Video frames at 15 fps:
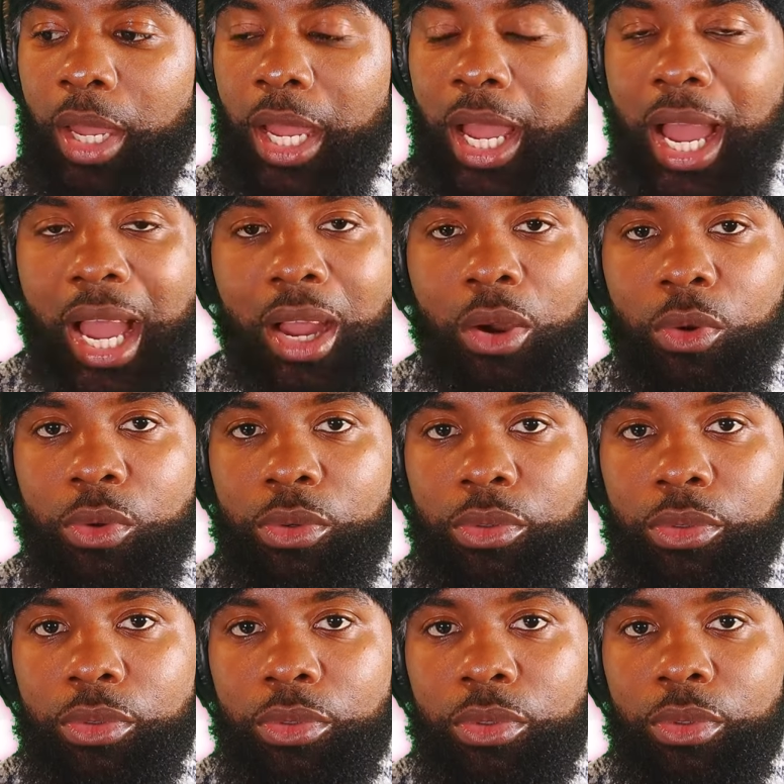How,
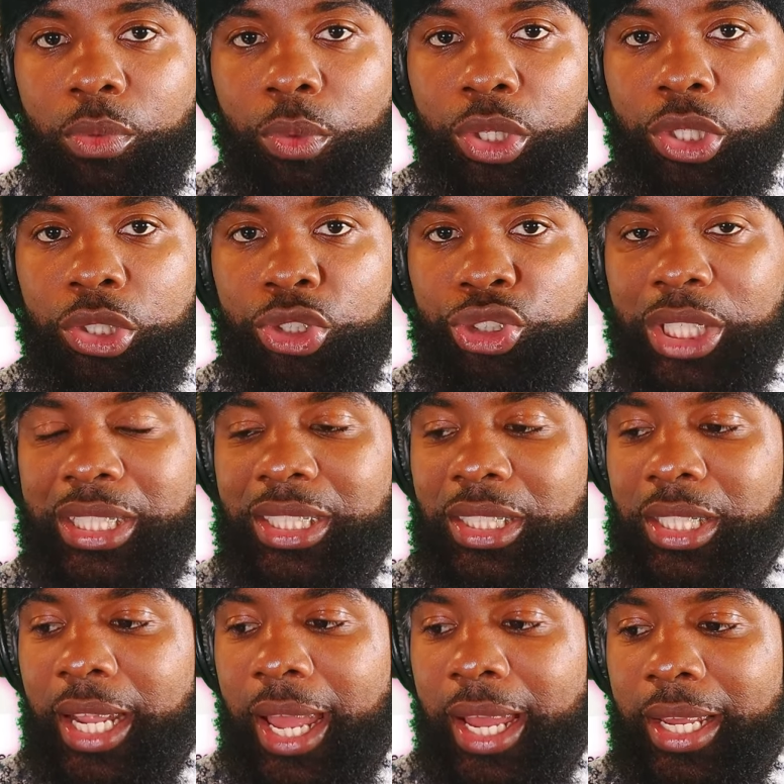when you're
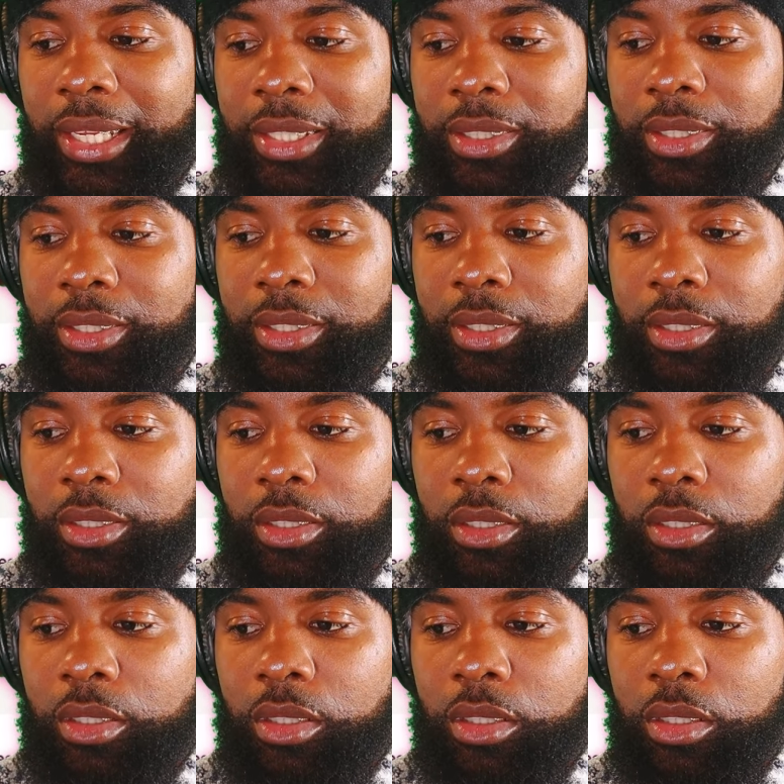dressing as
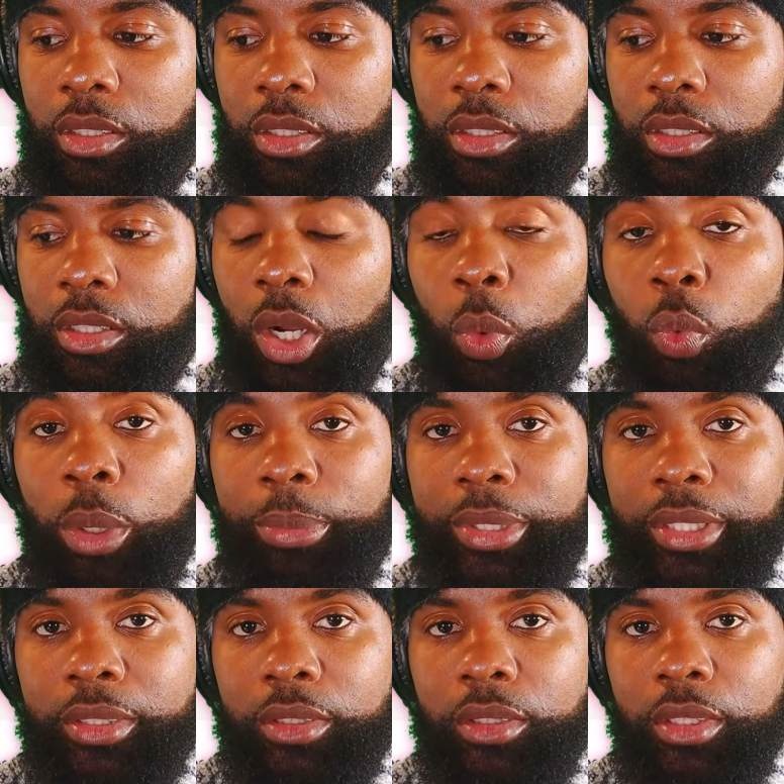a
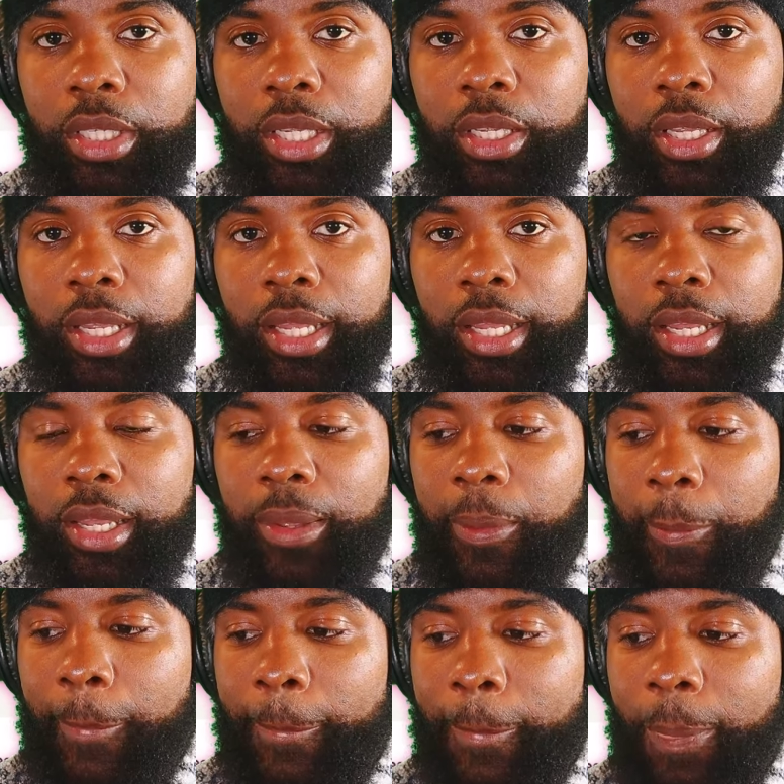woman,
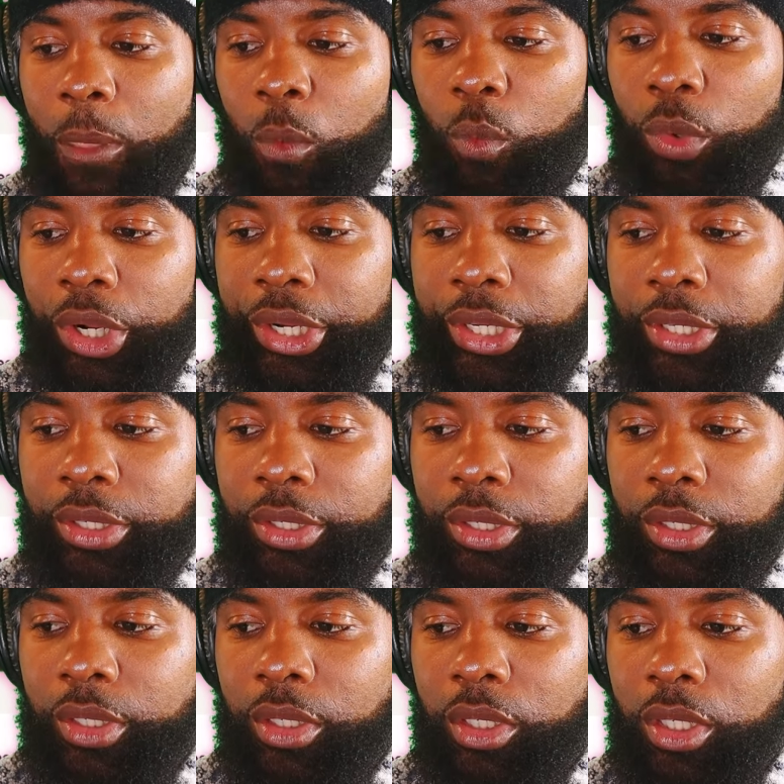when
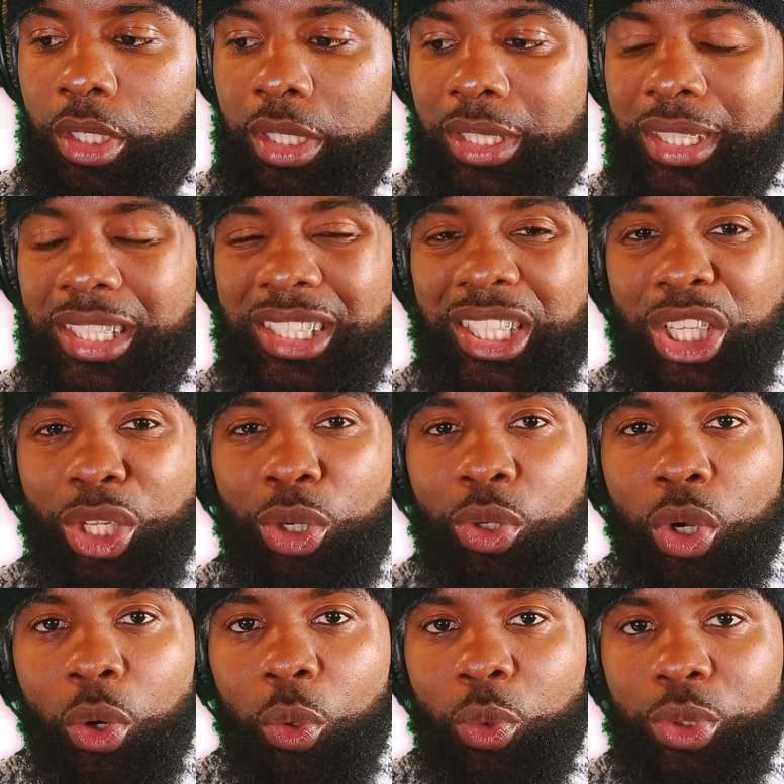these
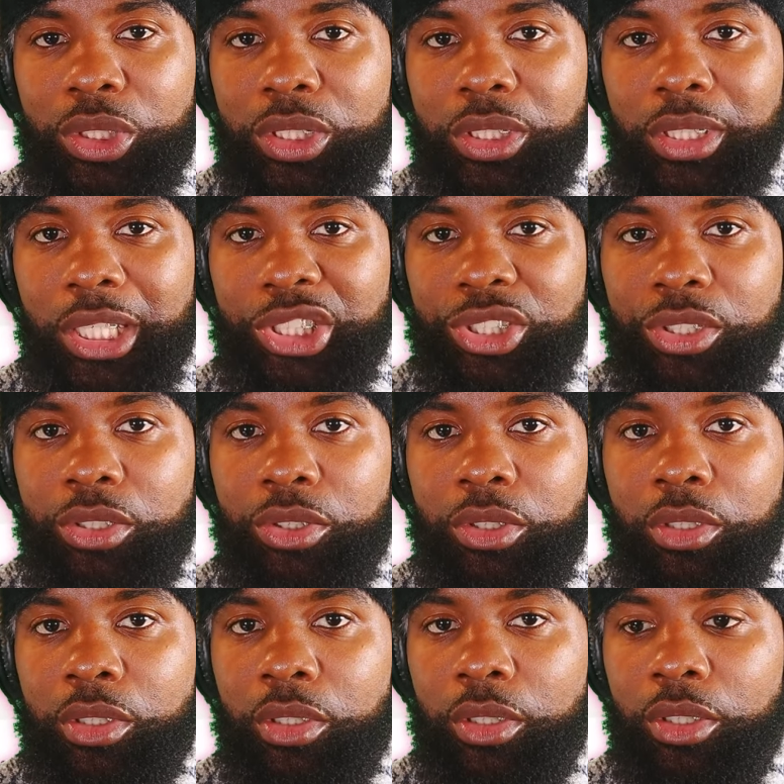logos that you're
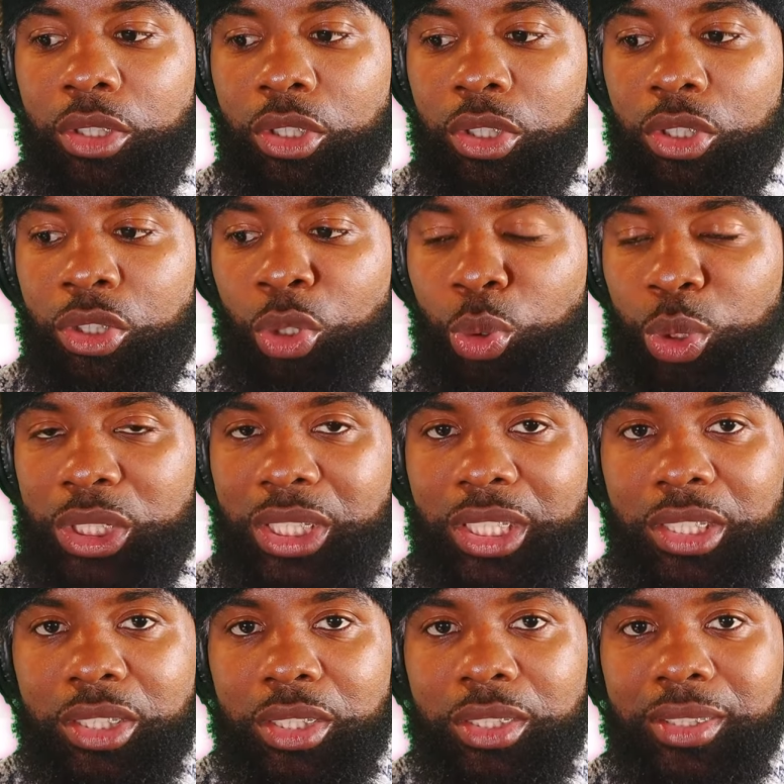using
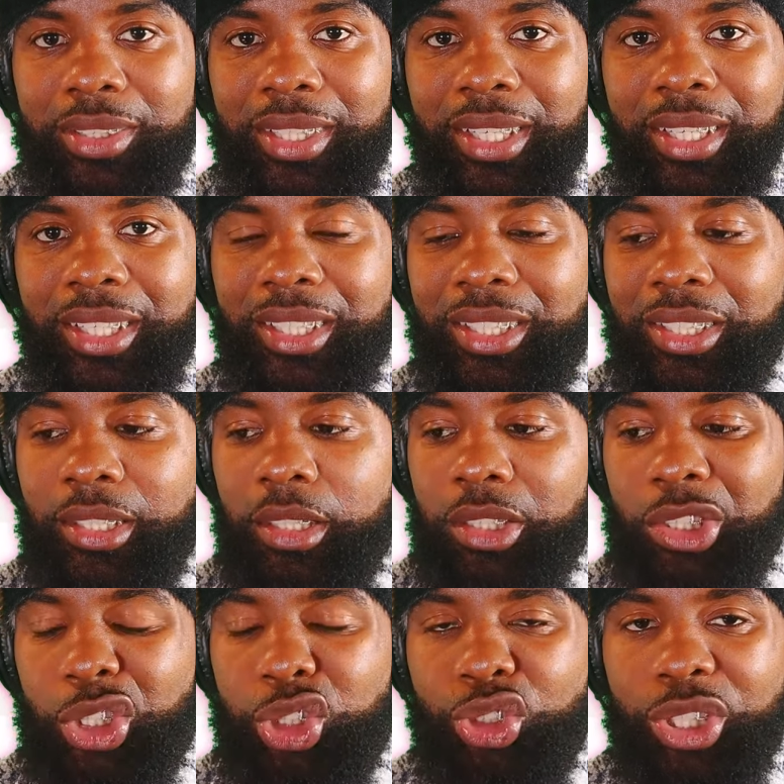is
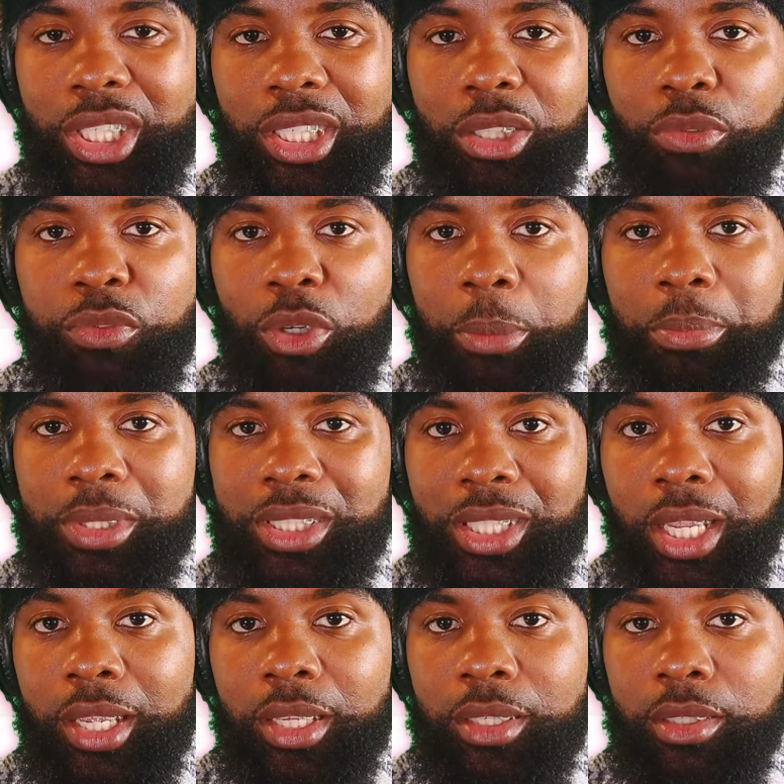strictly from
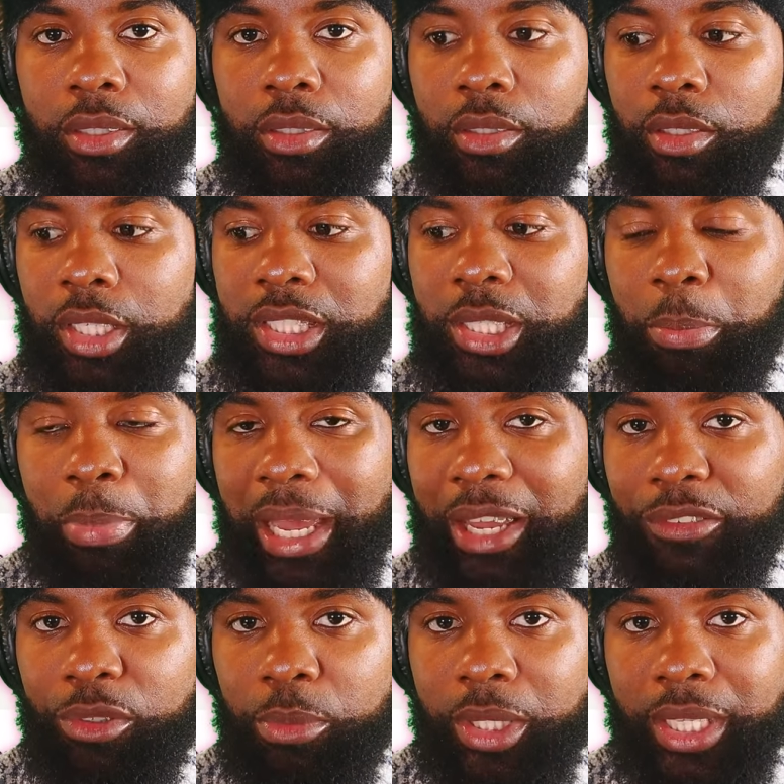Satan, is the
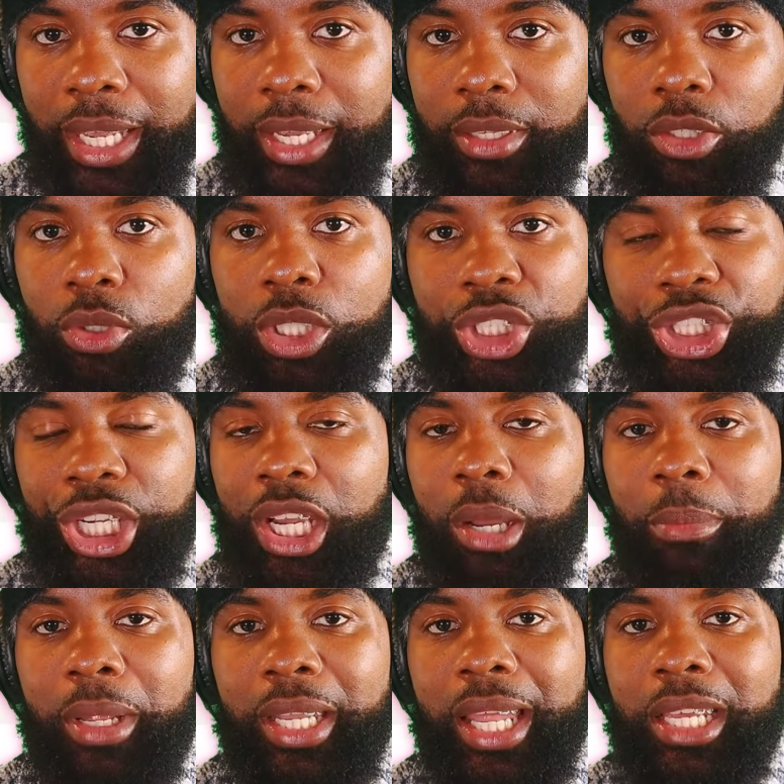Baphomet head. You could check out
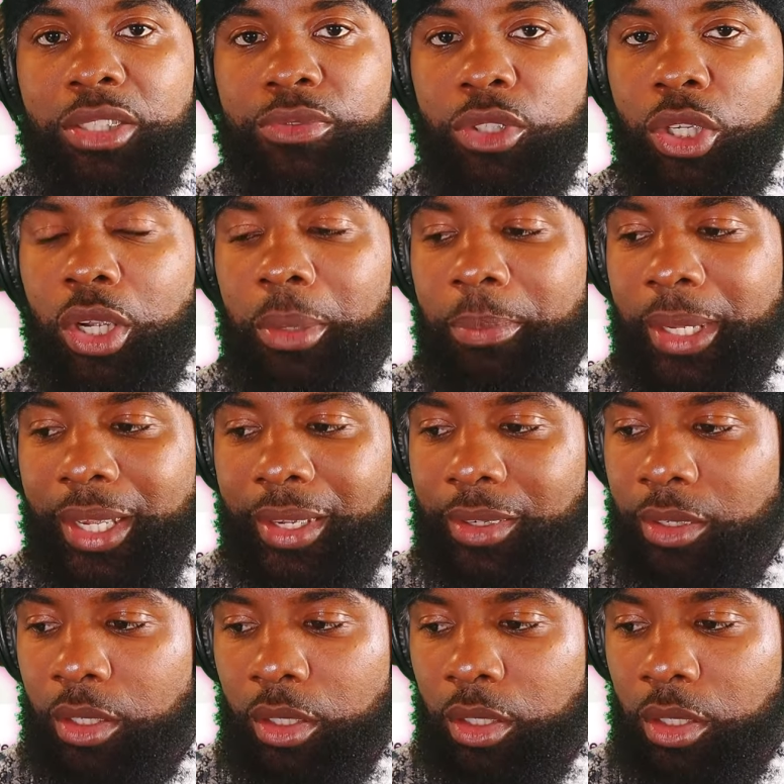my last video I made,